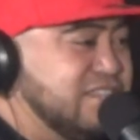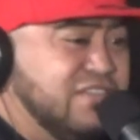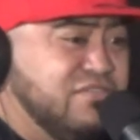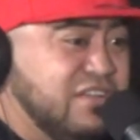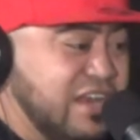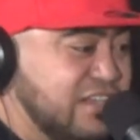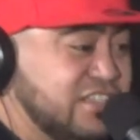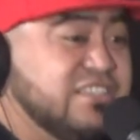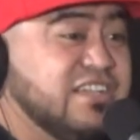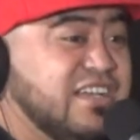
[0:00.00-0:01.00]
hats, even like
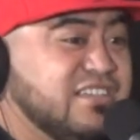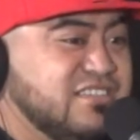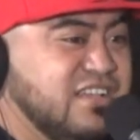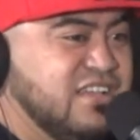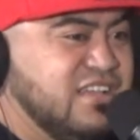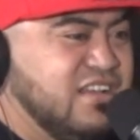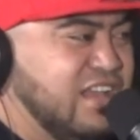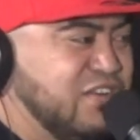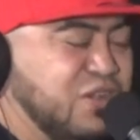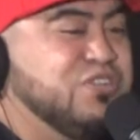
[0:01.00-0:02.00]
cheese cutters,
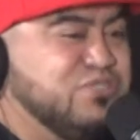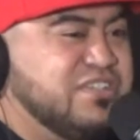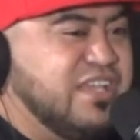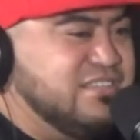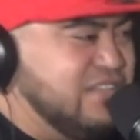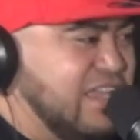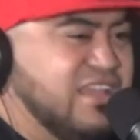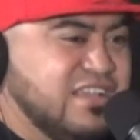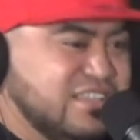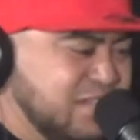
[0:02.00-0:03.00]
like no dress hats.
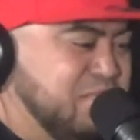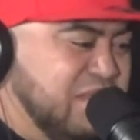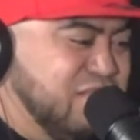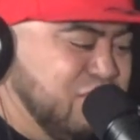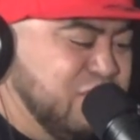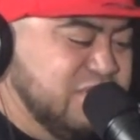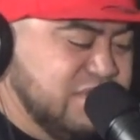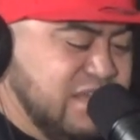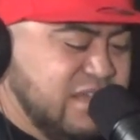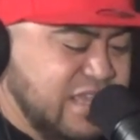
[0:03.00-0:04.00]
Like, simply the rule
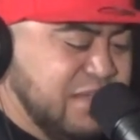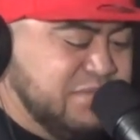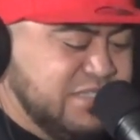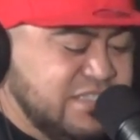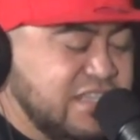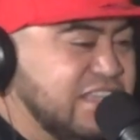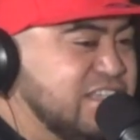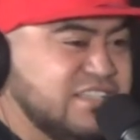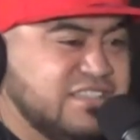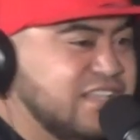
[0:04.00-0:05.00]
is M Cs and
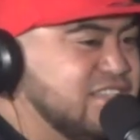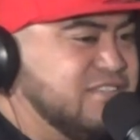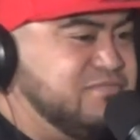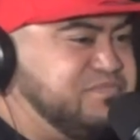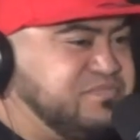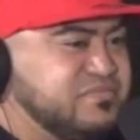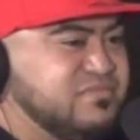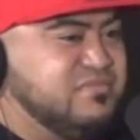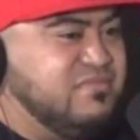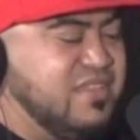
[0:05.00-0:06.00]
D Js, that's it.
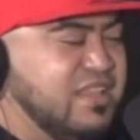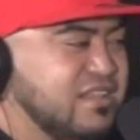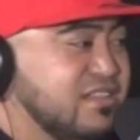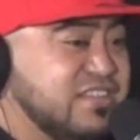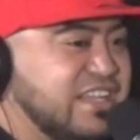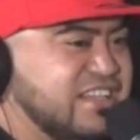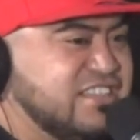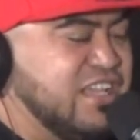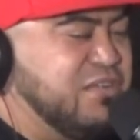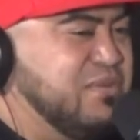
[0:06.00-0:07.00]
This guy
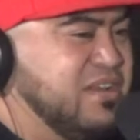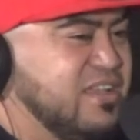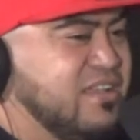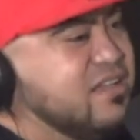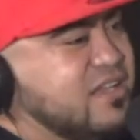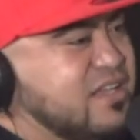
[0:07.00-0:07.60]
didn't take it well, eh?